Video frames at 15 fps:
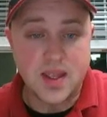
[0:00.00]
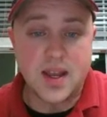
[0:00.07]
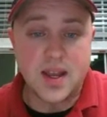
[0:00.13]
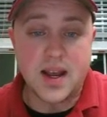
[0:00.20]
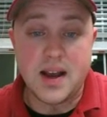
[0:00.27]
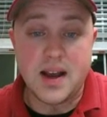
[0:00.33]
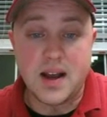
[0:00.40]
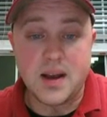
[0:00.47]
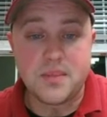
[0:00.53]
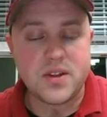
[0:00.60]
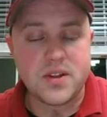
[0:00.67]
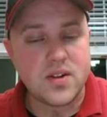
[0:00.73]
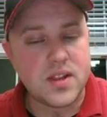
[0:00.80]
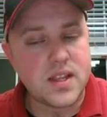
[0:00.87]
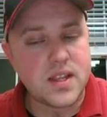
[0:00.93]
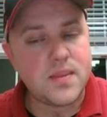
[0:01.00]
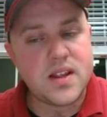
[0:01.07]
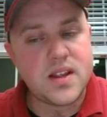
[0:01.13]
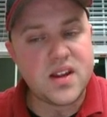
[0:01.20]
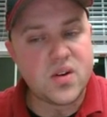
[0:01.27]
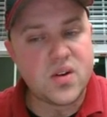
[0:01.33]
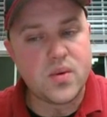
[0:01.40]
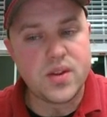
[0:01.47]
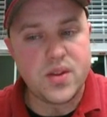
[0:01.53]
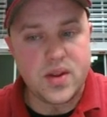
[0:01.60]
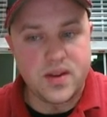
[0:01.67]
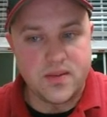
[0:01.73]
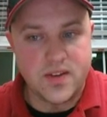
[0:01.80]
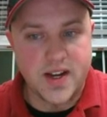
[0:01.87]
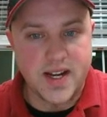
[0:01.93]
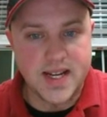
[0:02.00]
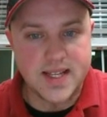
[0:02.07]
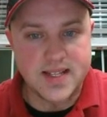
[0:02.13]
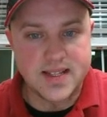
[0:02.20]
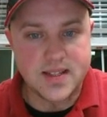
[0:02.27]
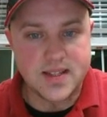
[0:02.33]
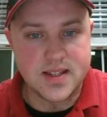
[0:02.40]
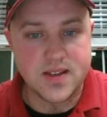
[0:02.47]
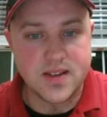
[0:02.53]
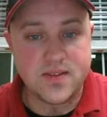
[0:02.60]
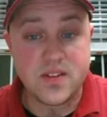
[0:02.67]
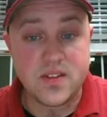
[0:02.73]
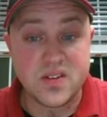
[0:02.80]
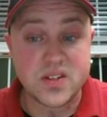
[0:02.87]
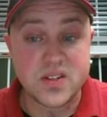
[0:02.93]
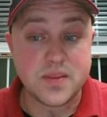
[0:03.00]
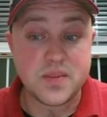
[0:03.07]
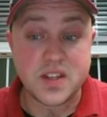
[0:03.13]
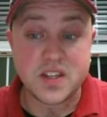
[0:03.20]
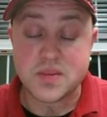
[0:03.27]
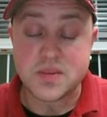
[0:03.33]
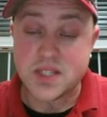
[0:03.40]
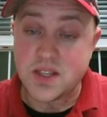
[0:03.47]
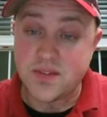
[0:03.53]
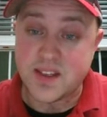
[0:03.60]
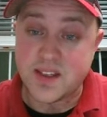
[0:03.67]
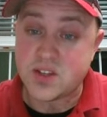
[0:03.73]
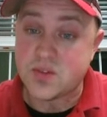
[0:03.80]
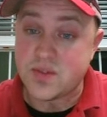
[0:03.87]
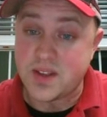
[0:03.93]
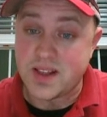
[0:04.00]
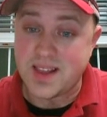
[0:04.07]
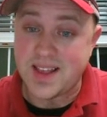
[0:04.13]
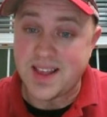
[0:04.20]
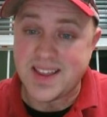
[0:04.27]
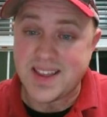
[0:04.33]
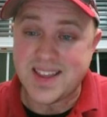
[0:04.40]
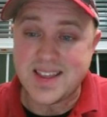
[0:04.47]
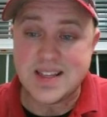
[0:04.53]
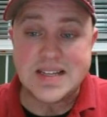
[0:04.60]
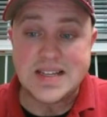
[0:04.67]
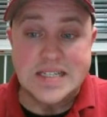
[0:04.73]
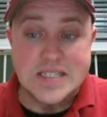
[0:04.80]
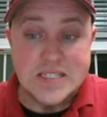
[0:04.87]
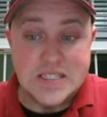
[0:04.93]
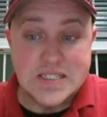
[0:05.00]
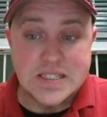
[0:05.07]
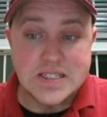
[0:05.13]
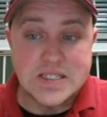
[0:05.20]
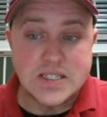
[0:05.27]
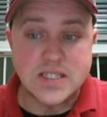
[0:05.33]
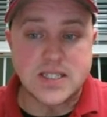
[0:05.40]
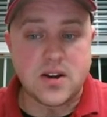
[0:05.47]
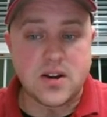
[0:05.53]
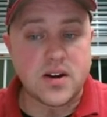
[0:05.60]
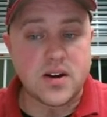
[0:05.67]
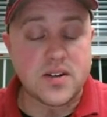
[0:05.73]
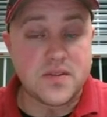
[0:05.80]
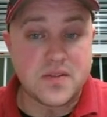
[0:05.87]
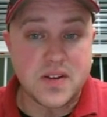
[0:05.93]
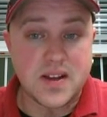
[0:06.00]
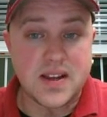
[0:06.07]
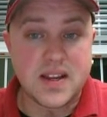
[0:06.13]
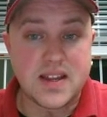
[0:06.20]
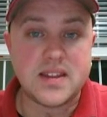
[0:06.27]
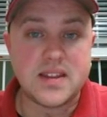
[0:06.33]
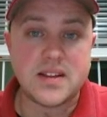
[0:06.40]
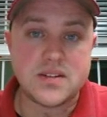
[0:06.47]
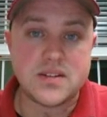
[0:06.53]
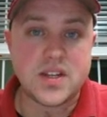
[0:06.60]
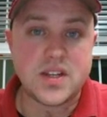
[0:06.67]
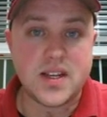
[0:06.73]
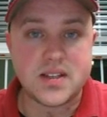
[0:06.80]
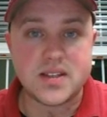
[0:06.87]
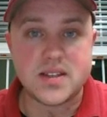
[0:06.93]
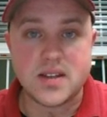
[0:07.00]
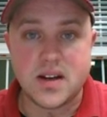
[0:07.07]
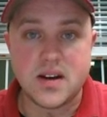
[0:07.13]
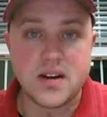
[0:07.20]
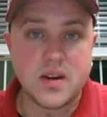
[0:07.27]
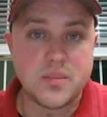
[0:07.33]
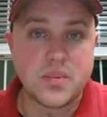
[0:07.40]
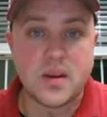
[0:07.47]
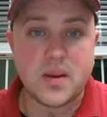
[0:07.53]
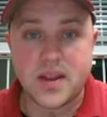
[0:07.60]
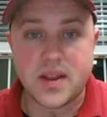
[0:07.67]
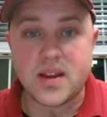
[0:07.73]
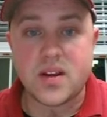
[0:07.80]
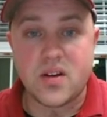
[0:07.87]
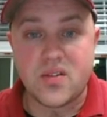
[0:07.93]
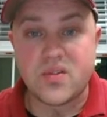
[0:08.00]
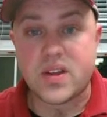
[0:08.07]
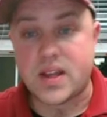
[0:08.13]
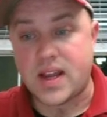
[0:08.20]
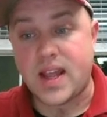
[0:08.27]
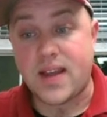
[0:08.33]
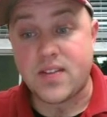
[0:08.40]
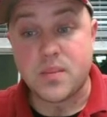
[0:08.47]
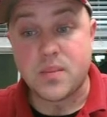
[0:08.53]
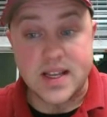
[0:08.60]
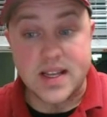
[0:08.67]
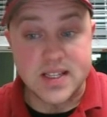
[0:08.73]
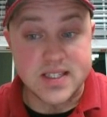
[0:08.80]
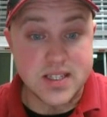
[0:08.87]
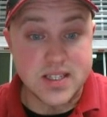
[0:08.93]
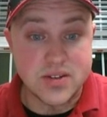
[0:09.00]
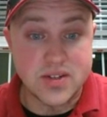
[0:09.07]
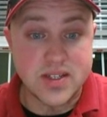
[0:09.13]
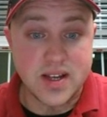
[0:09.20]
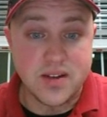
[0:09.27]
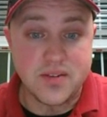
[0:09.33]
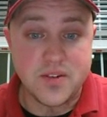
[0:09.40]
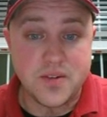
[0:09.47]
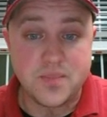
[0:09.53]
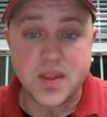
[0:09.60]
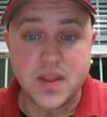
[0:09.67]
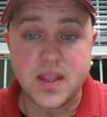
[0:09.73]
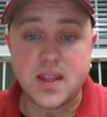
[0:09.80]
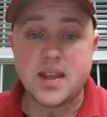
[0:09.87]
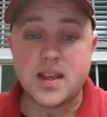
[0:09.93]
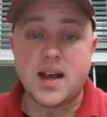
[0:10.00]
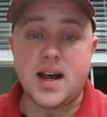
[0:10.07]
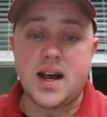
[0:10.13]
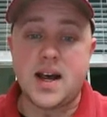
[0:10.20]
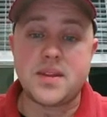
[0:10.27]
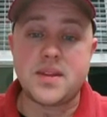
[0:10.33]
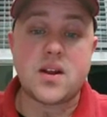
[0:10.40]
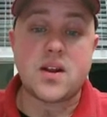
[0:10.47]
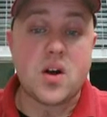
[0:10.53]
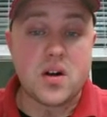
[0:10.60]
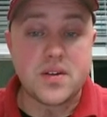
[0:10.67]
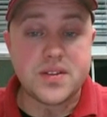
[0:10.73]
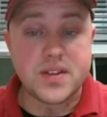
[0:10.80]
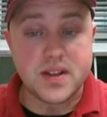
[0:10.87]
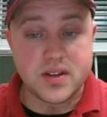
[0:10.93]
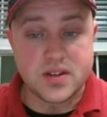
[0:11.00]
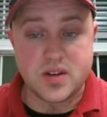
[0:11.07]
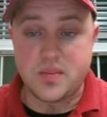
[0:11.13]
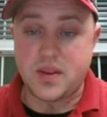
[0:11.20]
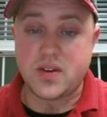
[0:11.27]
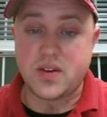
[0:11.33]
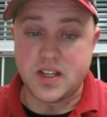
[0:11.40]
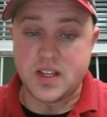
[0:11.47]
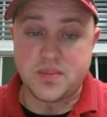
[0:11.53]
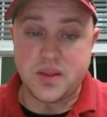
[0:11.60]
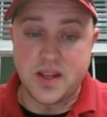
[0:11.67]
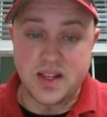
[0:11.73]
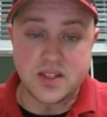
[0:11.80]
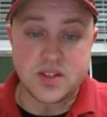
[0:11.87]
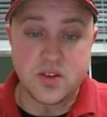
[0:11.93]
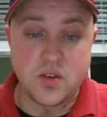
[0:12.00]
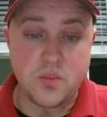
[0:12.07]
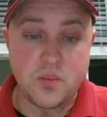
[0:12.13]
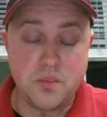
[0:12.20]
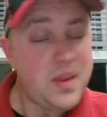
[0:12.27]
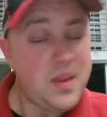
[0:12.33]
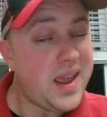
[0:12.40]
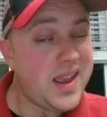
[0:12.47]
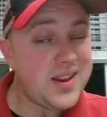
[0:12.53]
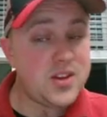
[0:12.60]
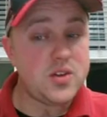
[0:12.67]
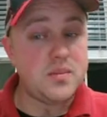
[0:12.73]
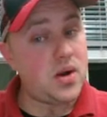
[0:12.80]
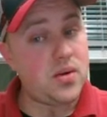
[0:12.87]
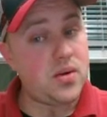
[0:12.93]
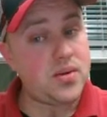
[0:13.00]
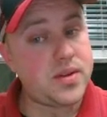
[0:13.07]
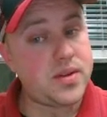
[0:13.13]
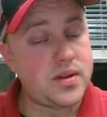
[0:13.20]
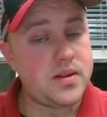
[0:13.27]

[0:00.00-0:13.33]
But you're limited on what you can find. If there's something specific that you really like and they're hard to find, then chances are you're probably going to have to buy the seeds yourself. Not all things should be transplanted, so you may do both.